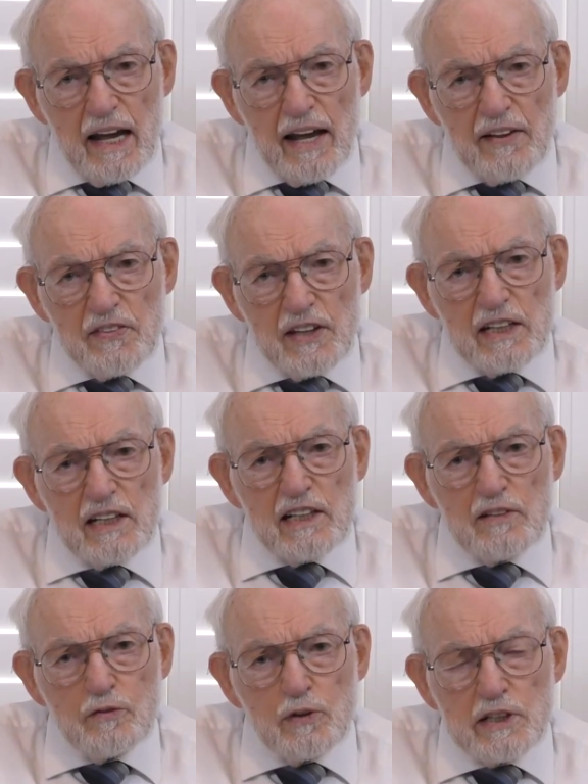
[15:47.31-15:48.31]
And then
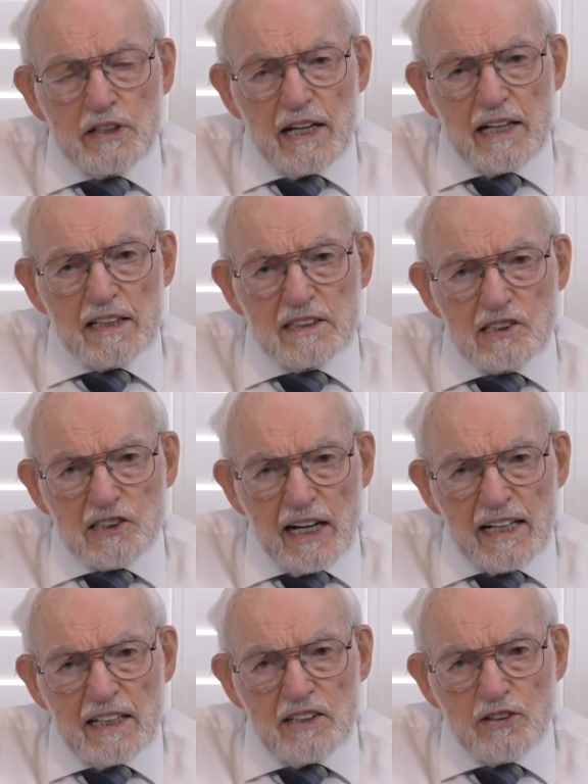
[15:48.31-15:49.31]
if we take the
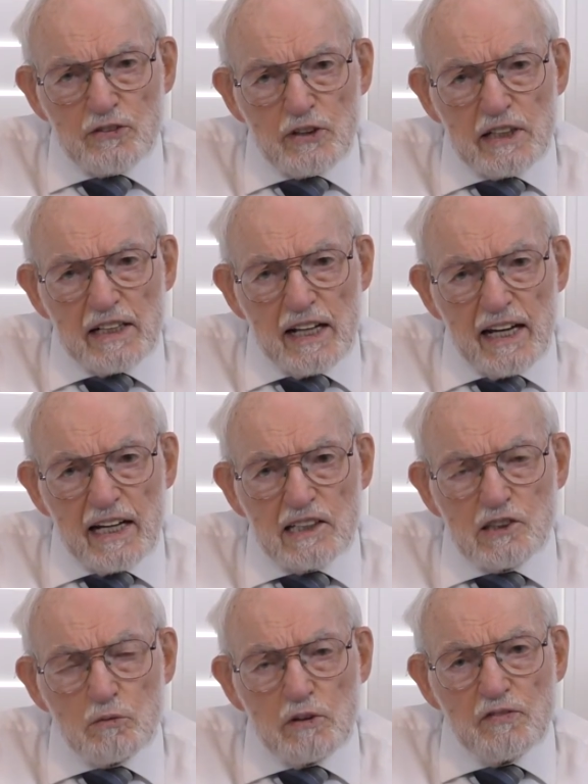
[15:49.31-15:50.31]
second 3
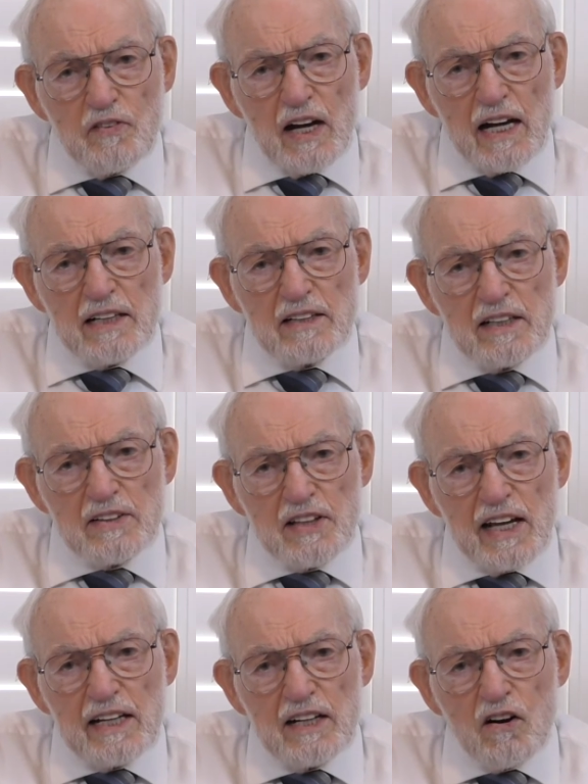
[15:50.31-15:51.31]
days, we find that
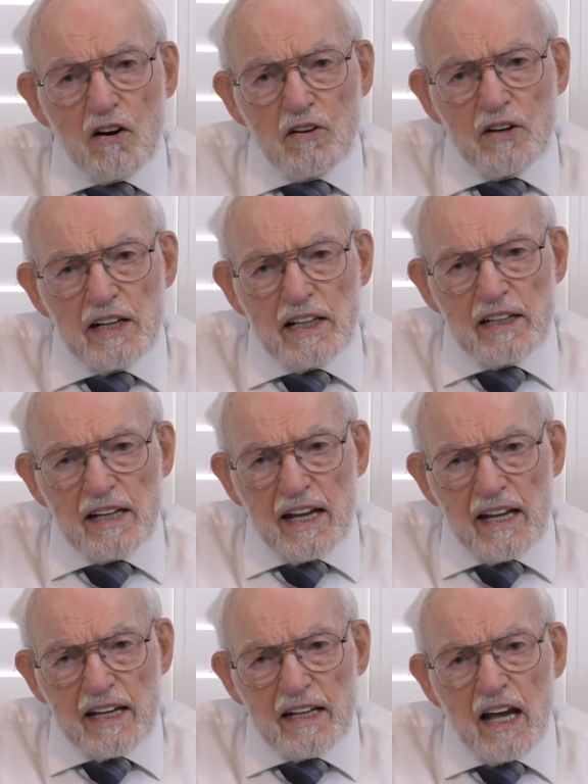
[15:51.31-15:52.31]
they are in
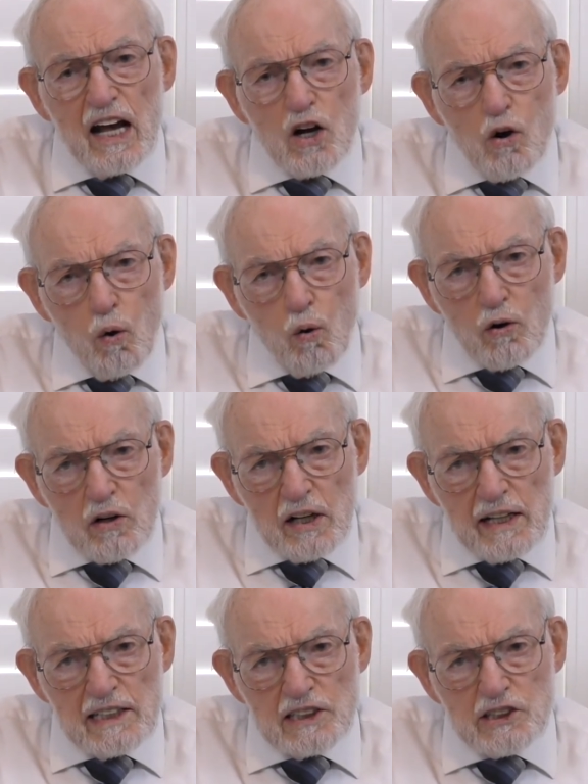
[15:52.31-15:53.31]
a
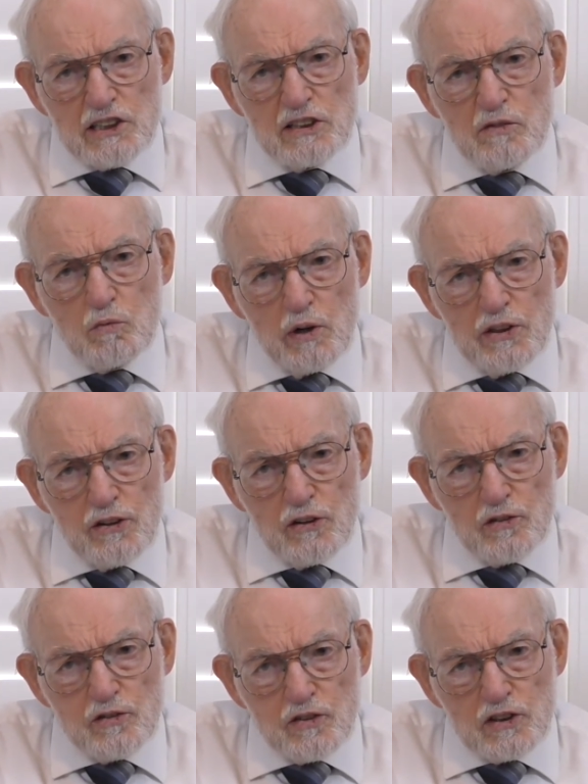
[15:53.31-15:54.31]
correlation with the
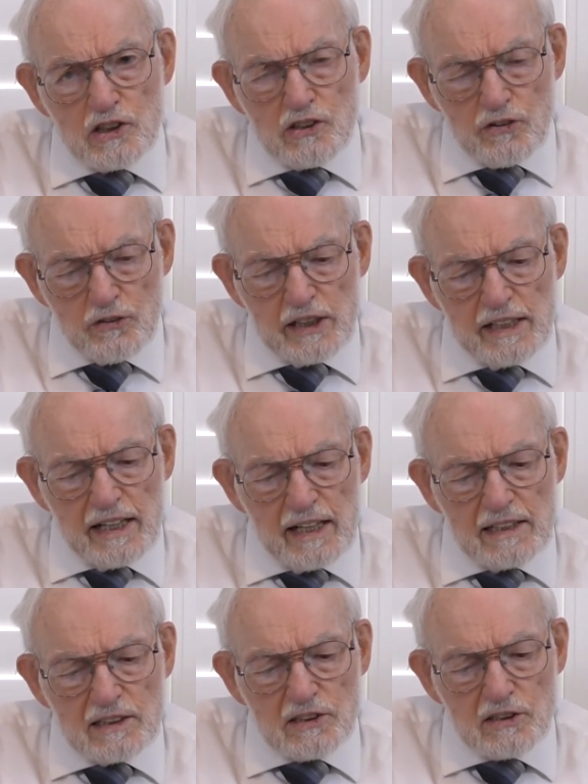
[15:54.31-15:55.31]
first 3
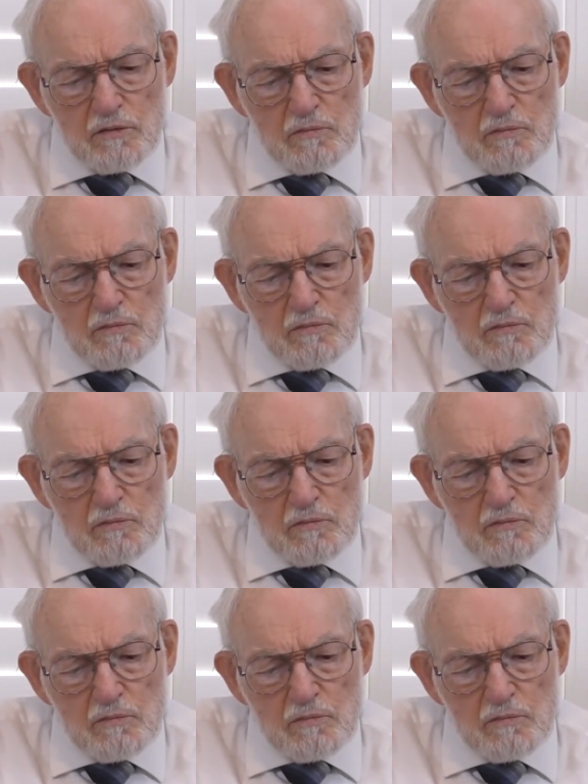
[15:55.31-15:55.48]
days.